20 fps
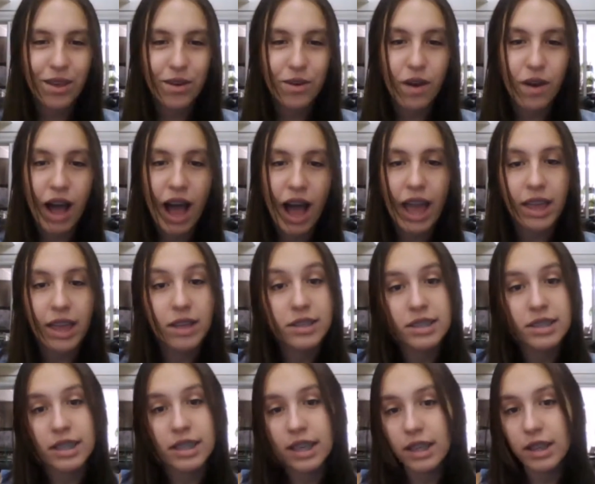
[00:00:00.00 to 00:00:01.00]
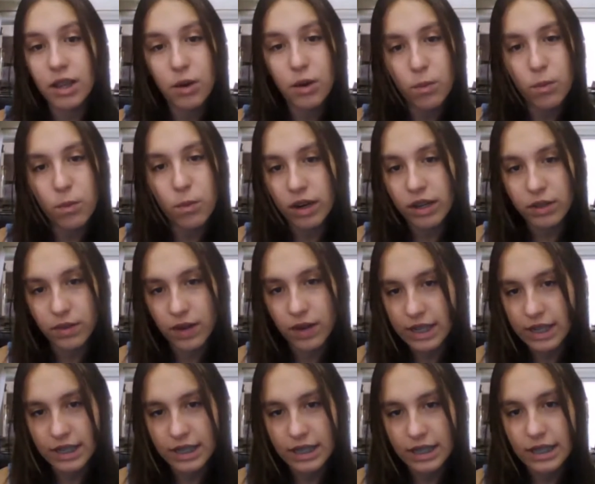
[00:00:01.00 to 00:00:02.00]
you. I usually don't wear
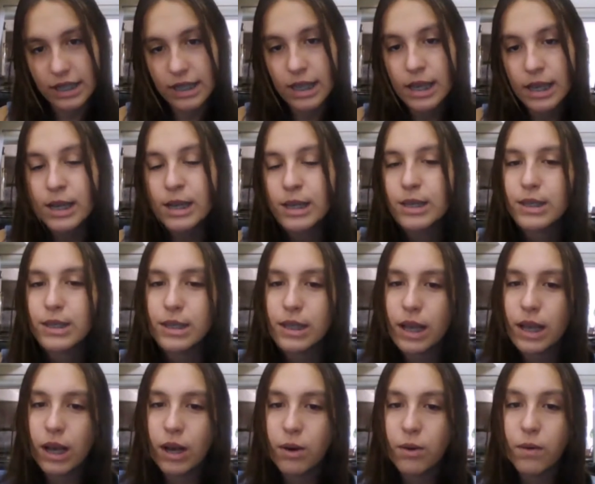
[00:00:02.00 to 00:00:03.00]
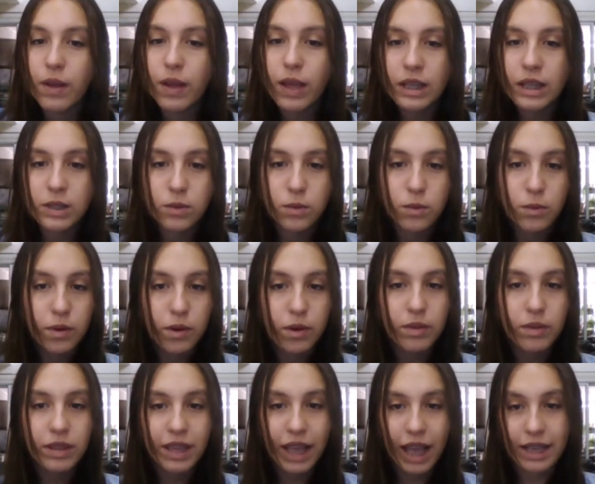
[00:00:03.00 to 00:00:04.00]
dresses, so it
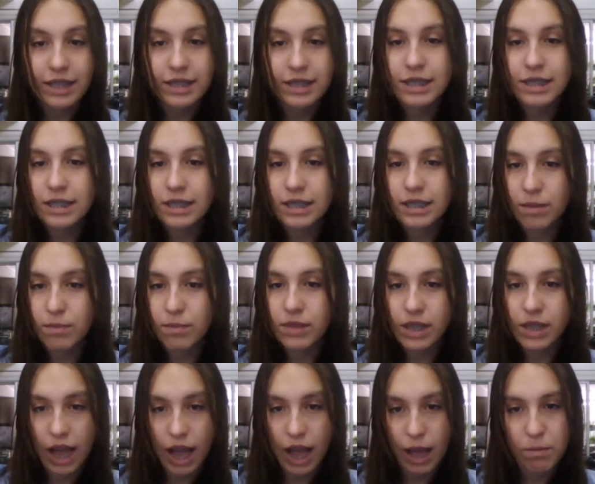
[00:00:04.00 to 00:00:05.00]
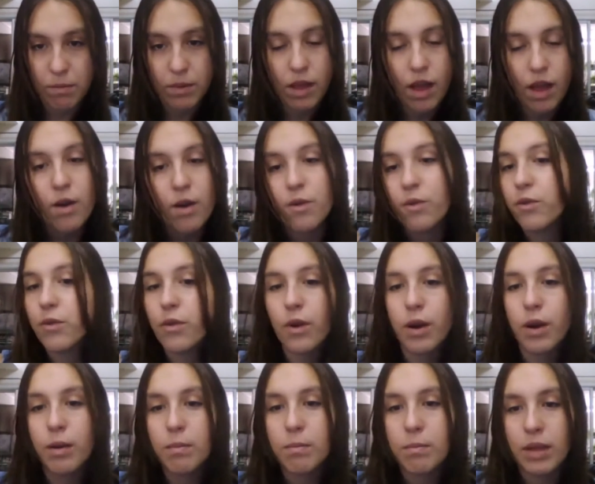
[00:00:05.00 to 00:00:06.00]
will take some time
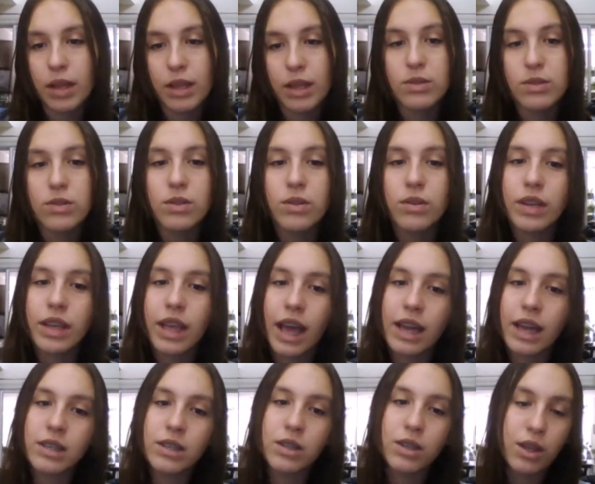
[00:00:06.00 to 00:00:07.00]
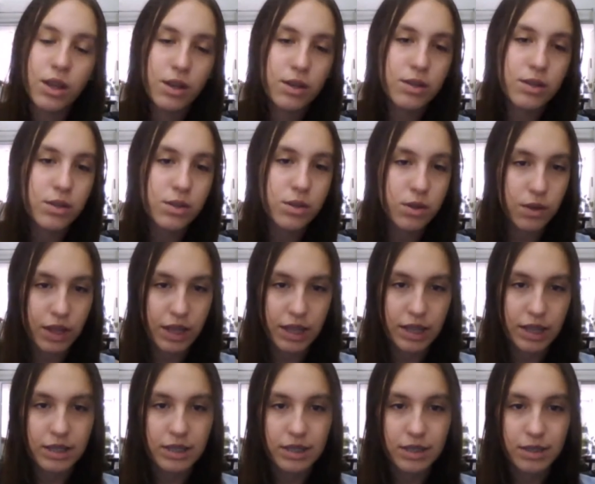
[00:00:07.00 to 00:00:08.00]
for me to get used to
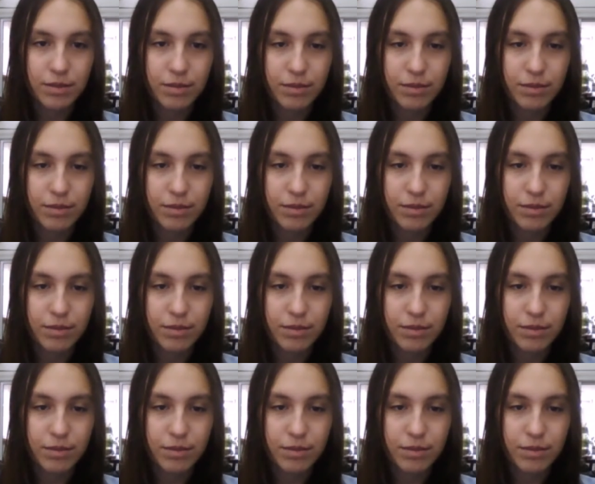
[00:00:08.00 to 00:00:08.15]
it.